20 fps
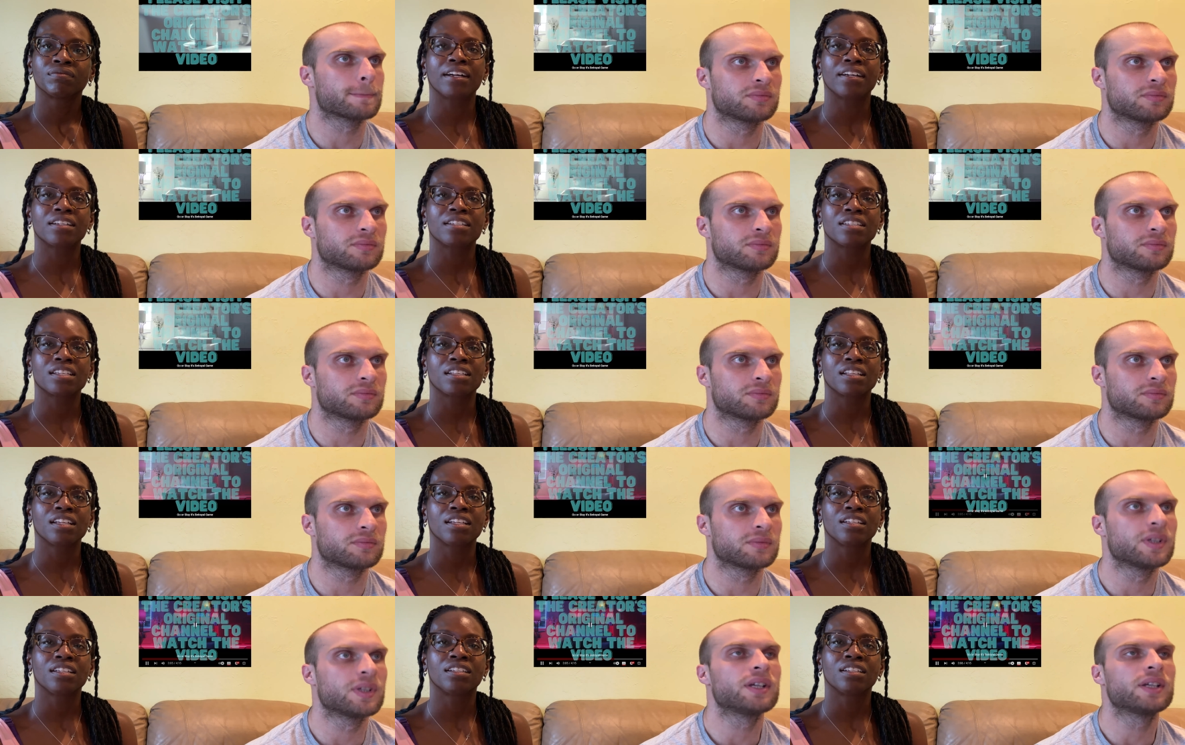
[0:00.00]
Speaker 1: is see
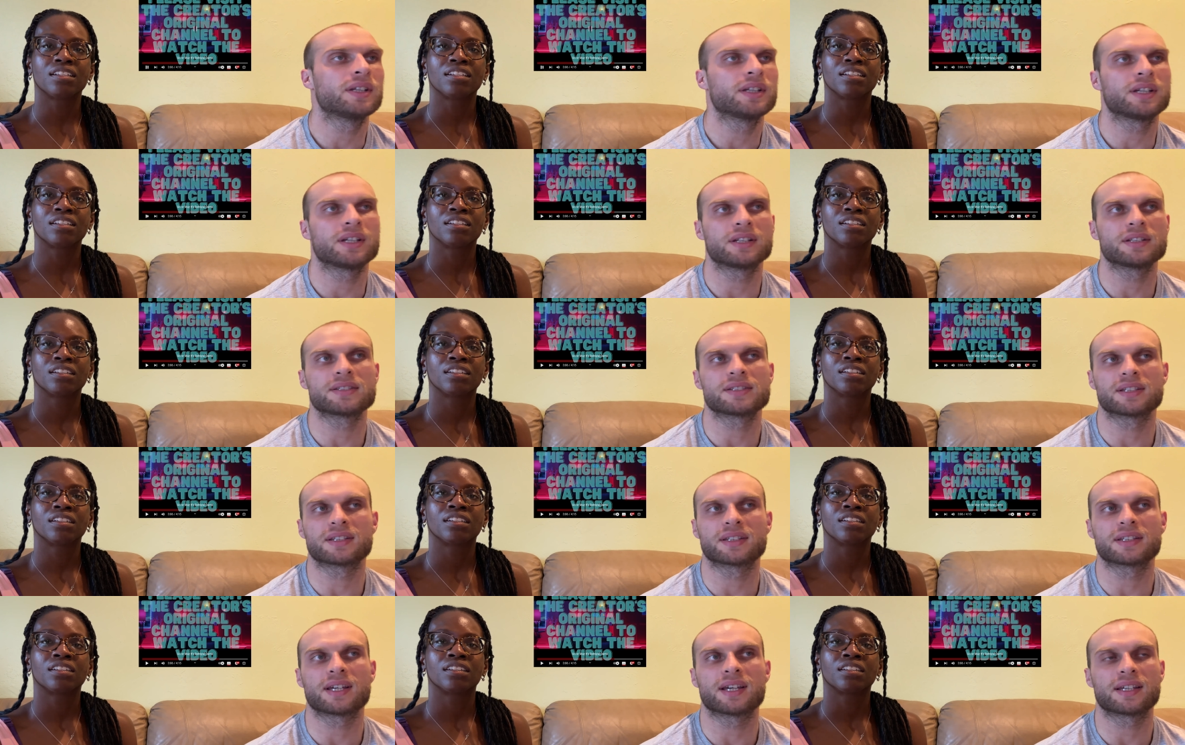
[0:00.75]
it? yeah it
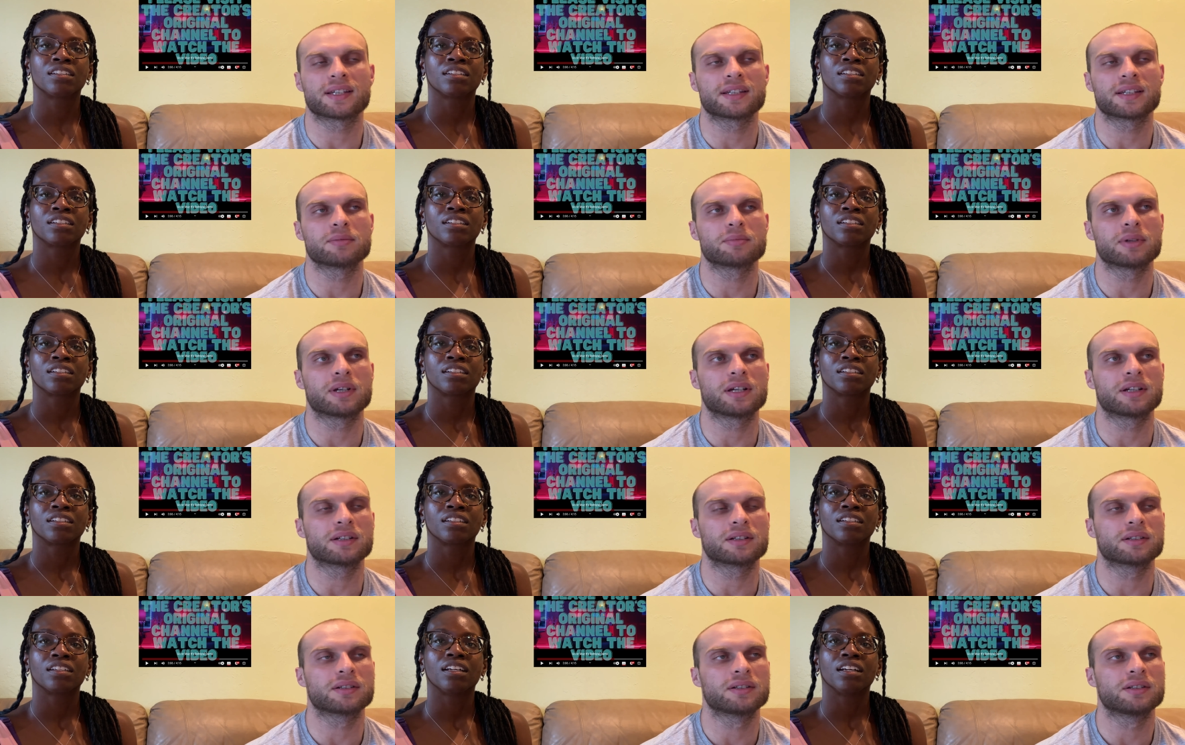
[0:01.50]
said can't get back
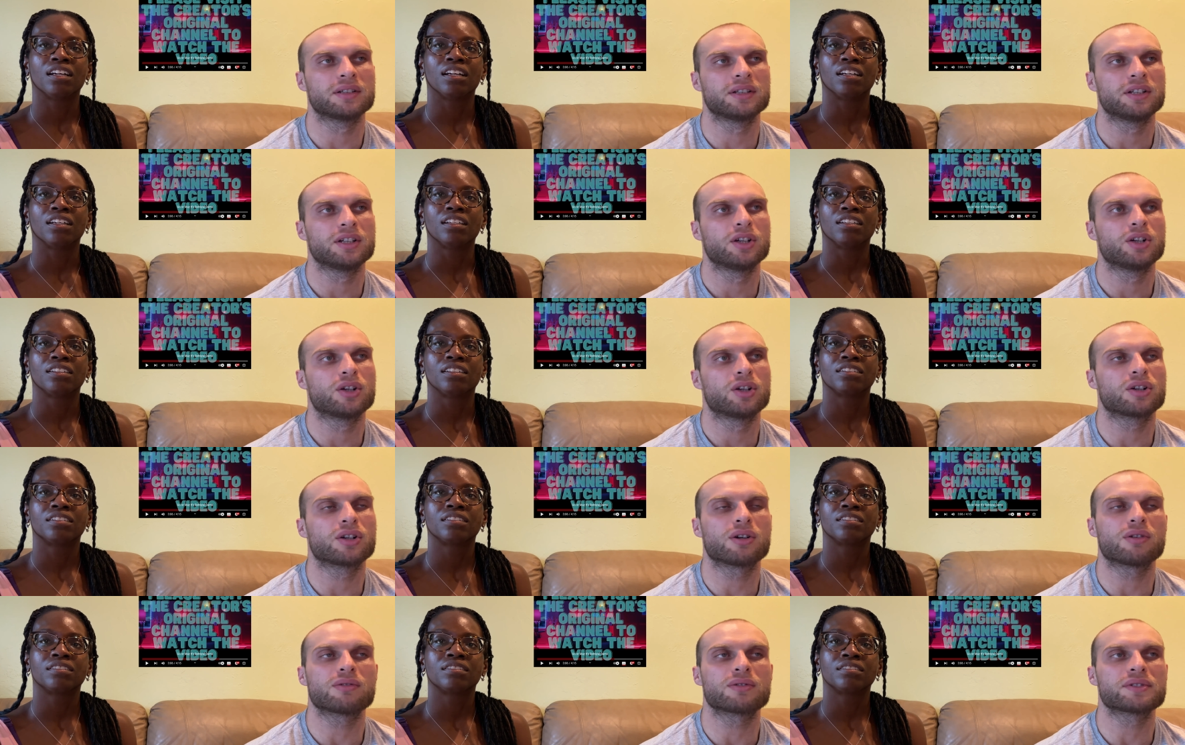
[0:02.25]
yeah.
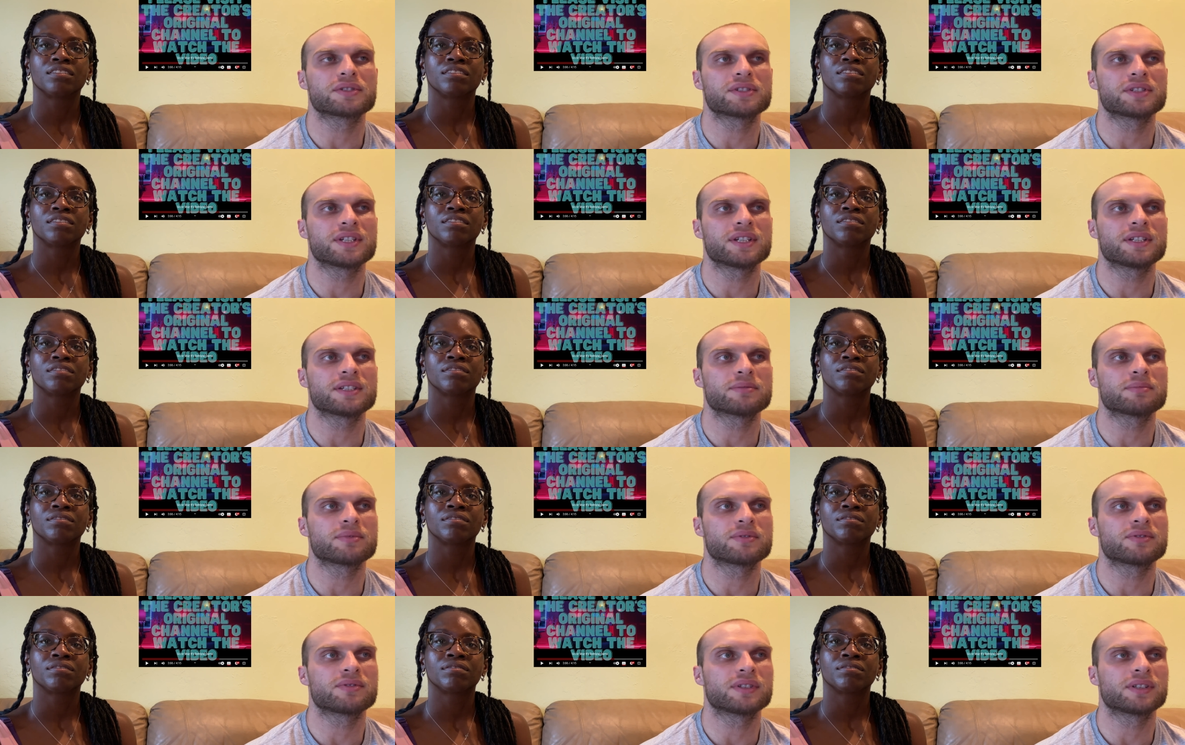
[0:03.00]
go or stage
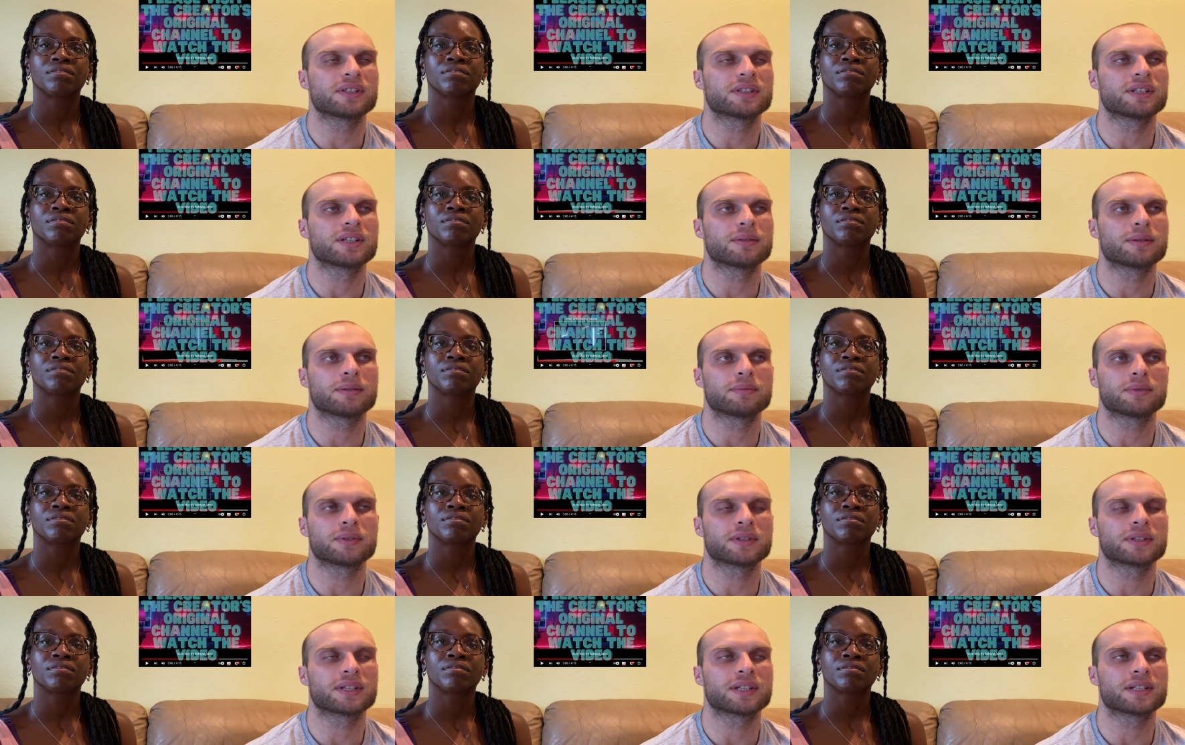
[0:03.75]
betrayal game i'm
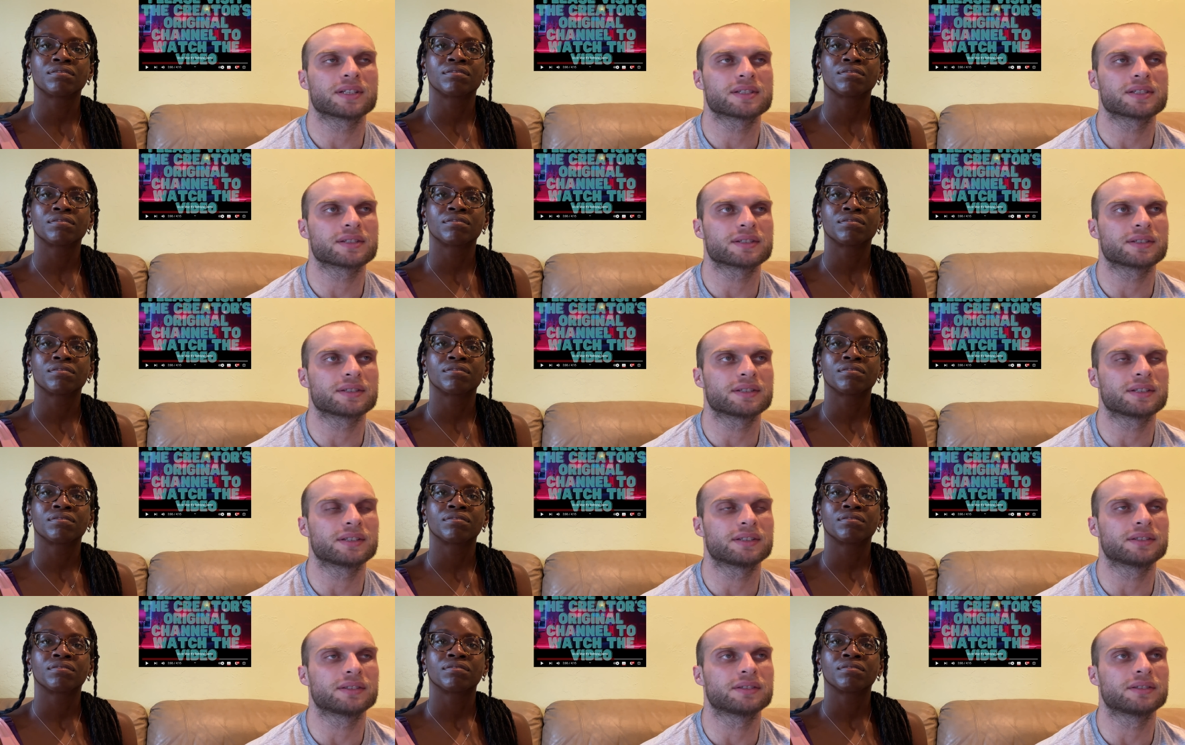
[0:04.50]
not catching
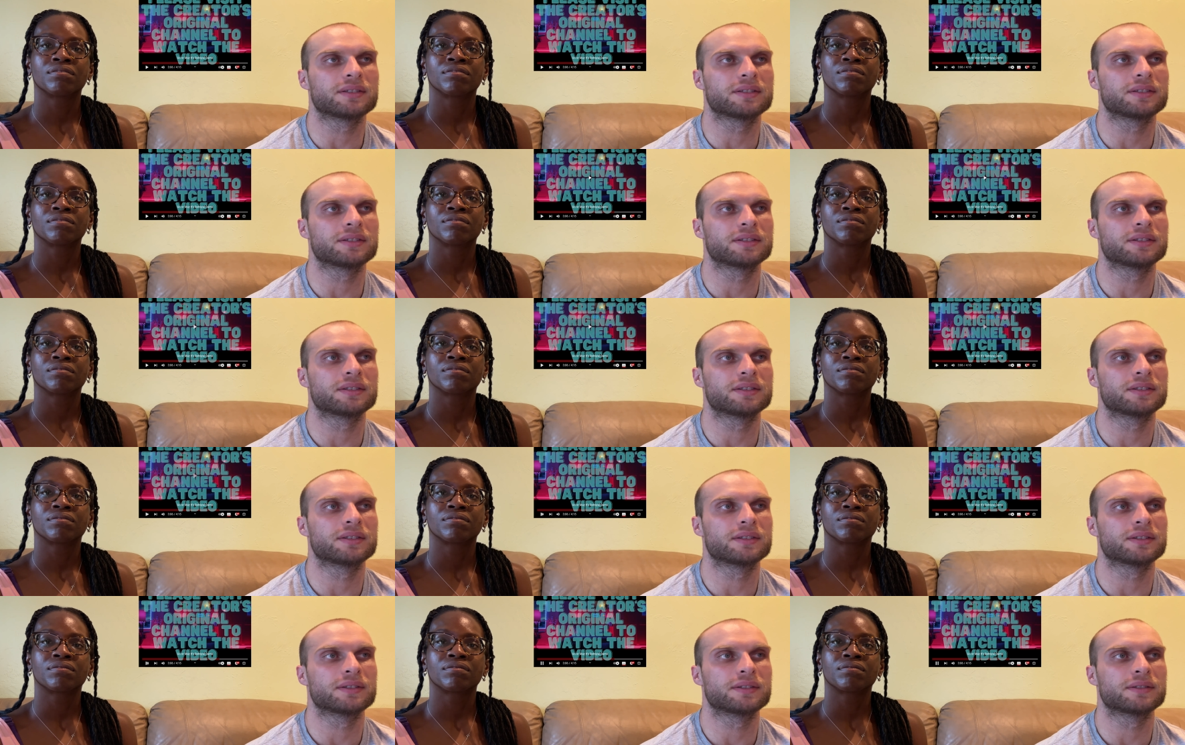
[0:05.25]

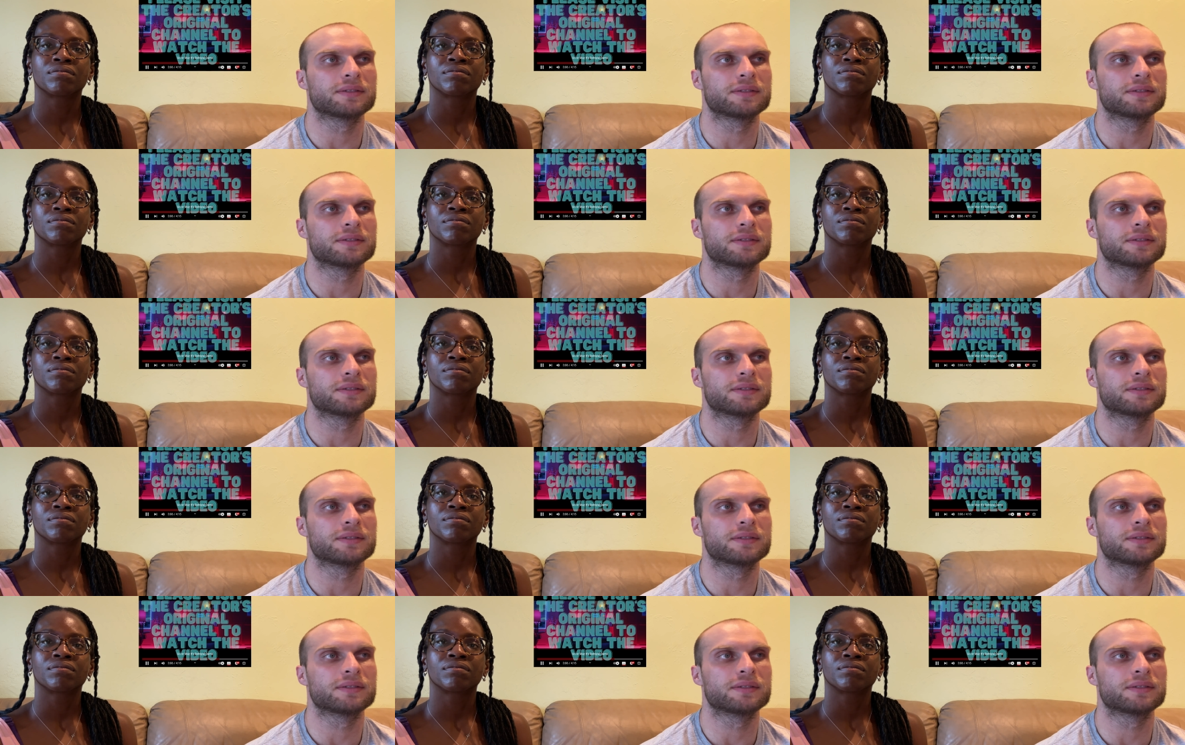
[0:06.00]
that